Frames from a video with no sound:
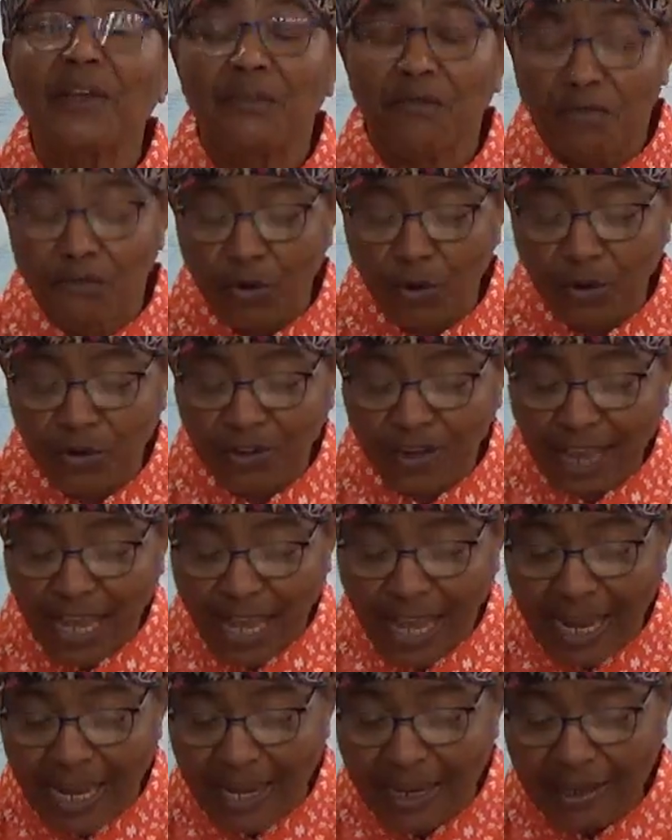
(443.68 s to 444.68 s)
Verse
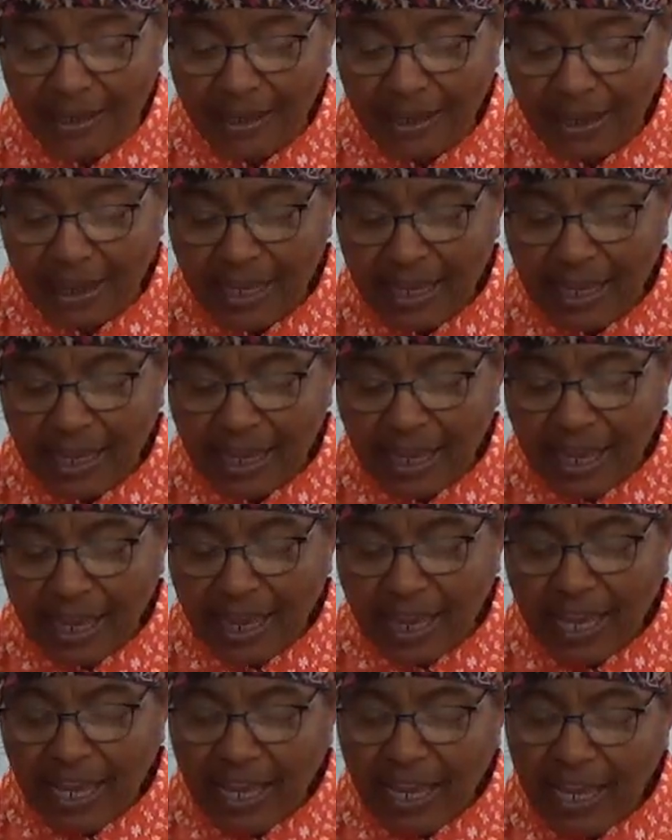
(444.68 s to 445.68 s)
8
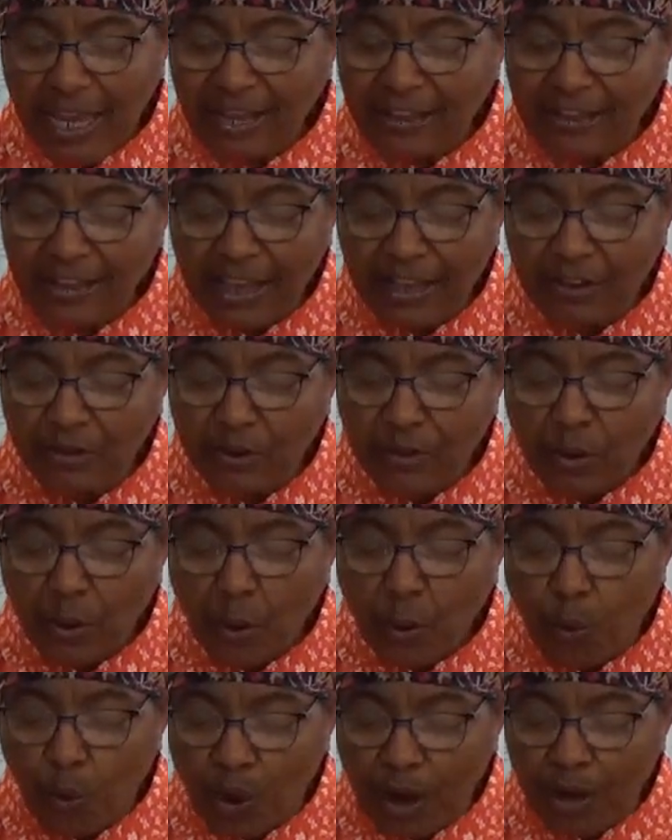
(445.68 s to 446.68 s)
it says,
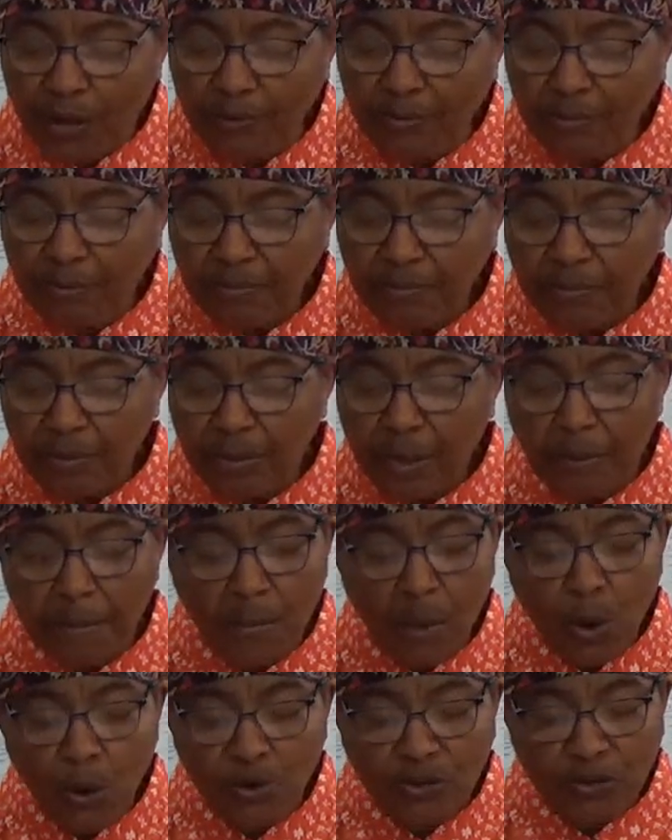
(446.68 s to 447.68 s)
When the
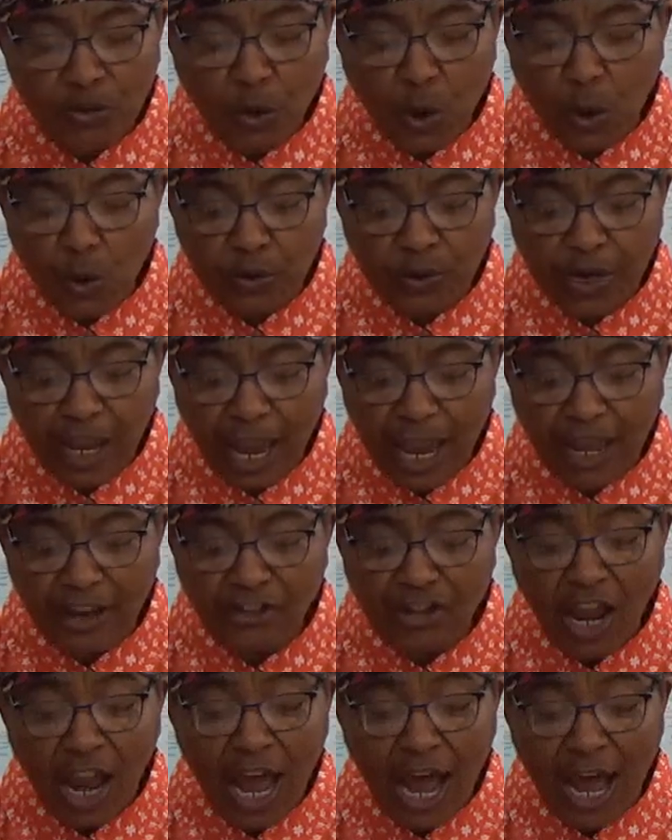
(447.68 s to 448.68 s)
most
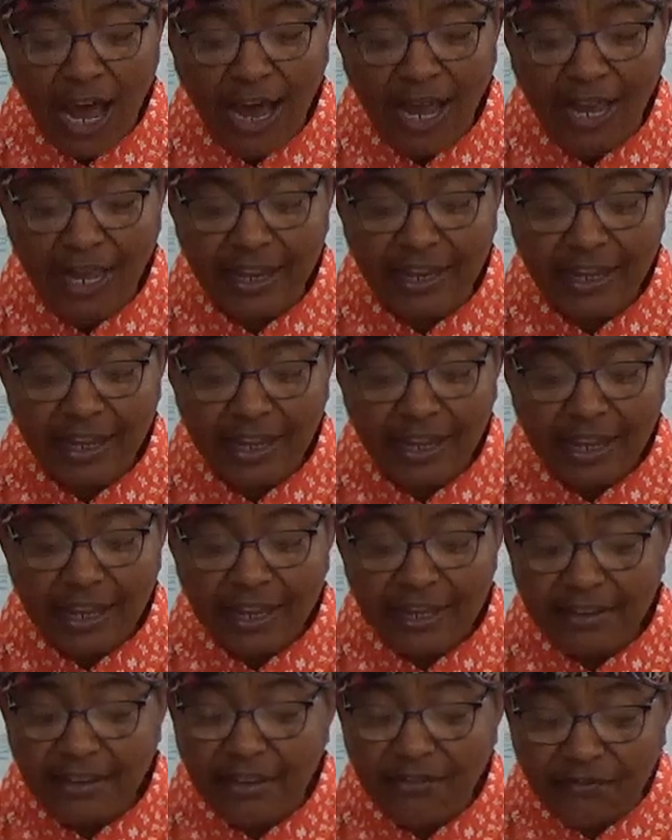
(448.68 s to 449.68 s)
Kodash High
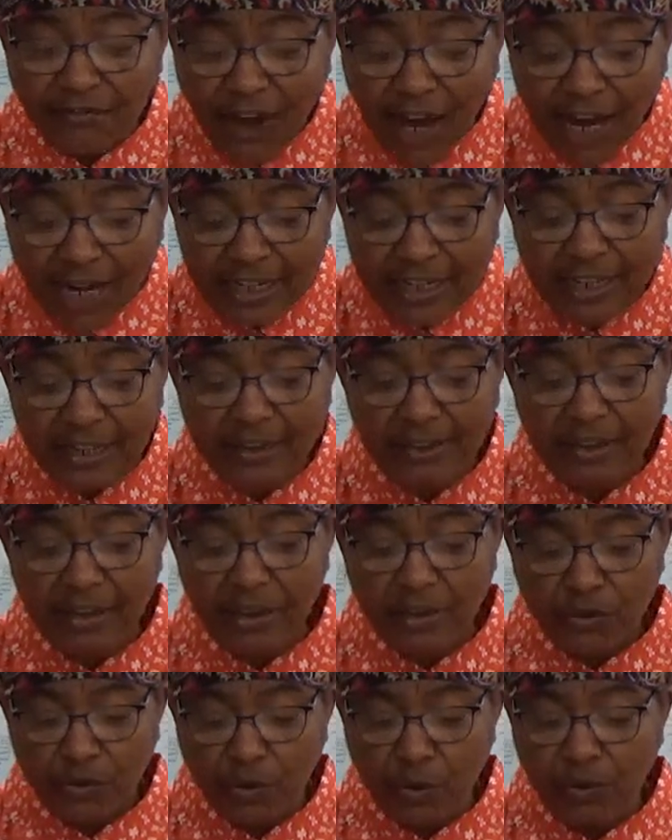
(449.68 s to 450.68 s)
divided
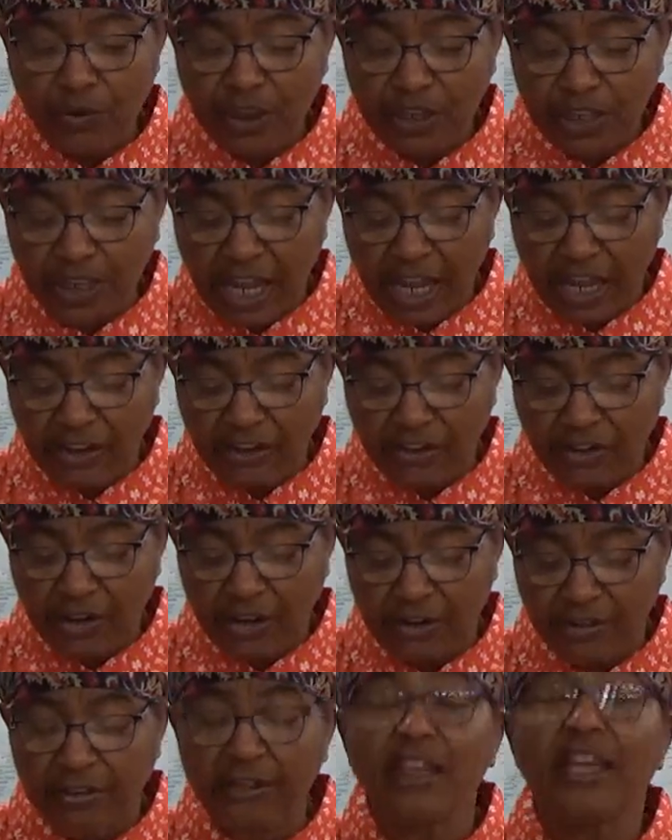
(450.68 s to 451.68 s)
to the
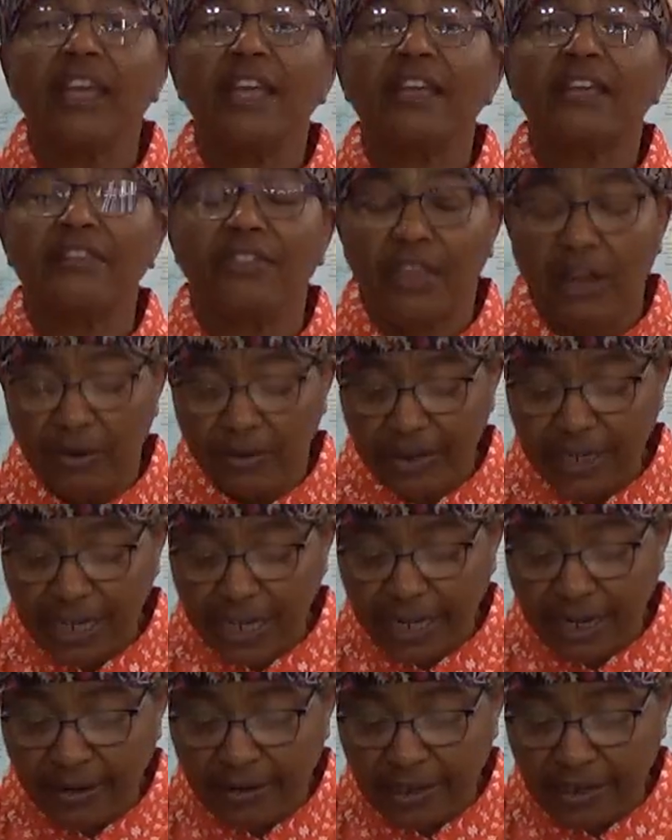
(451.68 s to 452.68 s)
nations their
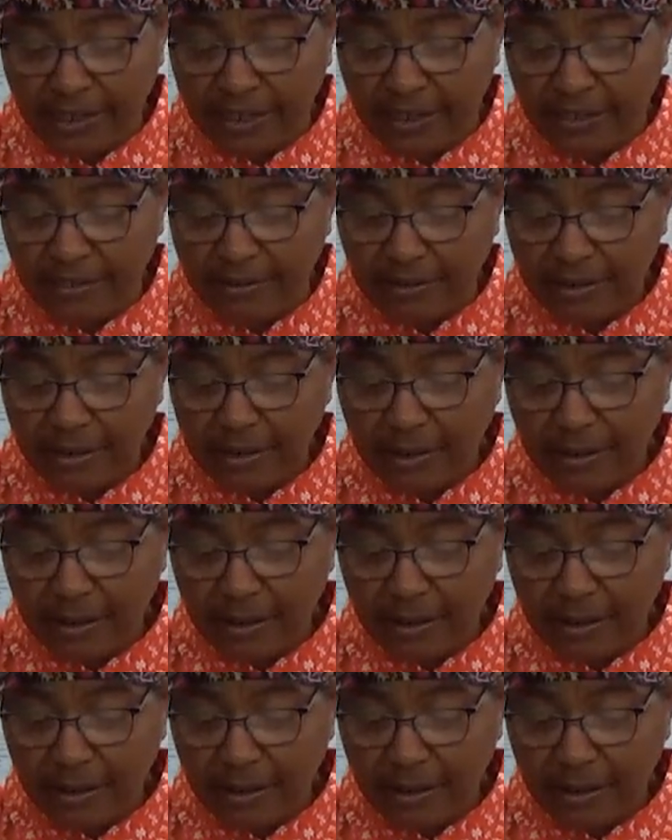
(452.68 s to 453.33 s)
inheritance,